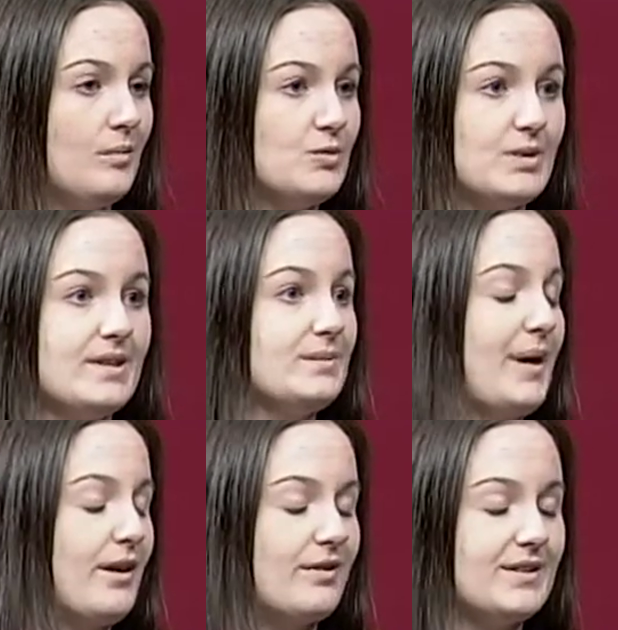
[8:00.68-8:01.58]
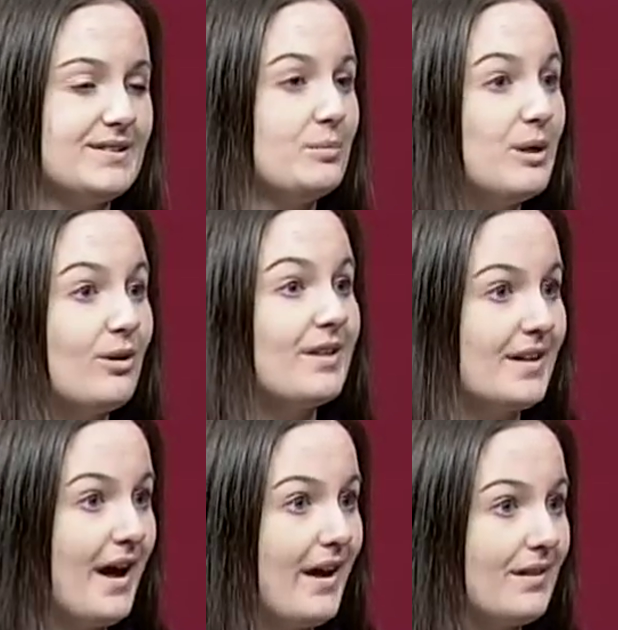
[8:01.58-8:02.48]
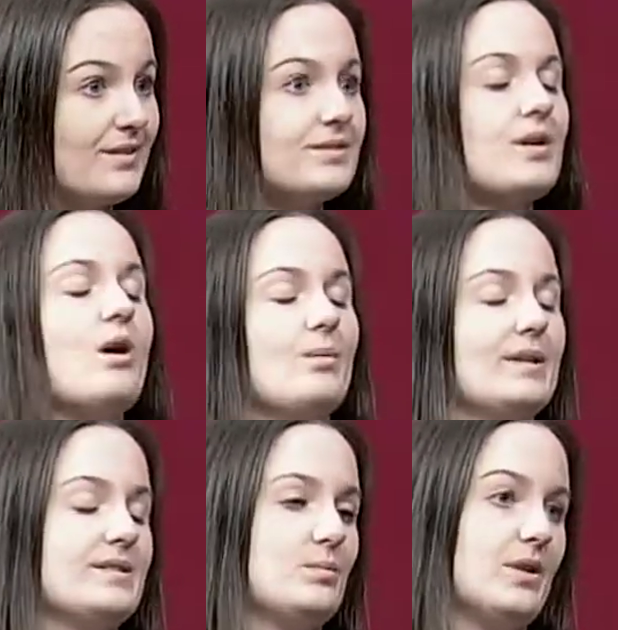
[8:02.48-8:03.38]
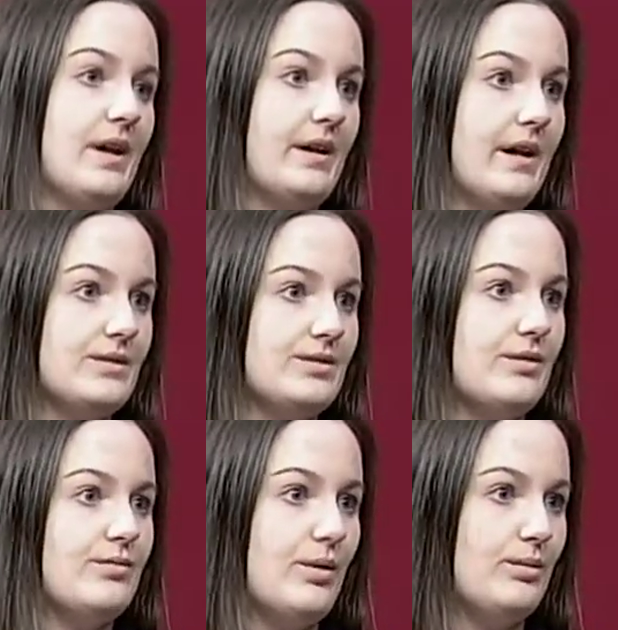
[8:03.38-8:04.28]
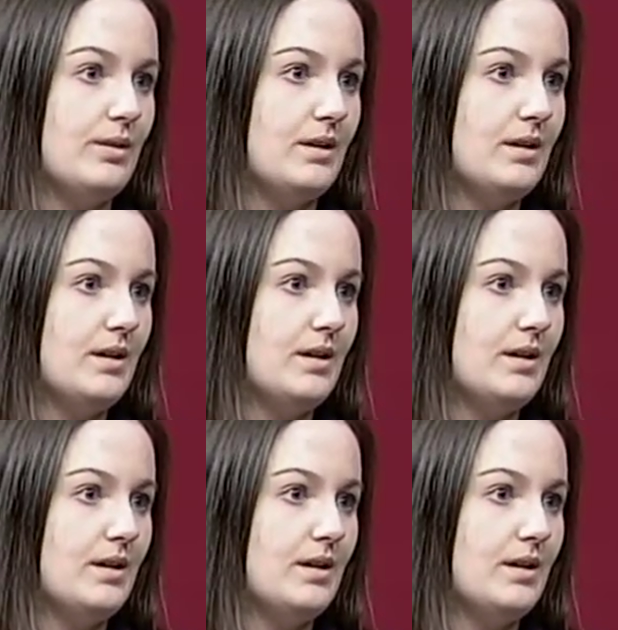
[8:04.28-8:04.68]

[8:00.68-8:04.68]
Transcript: So it doesn't matter if it's the middle of the night, there's always someone there to answer the phone.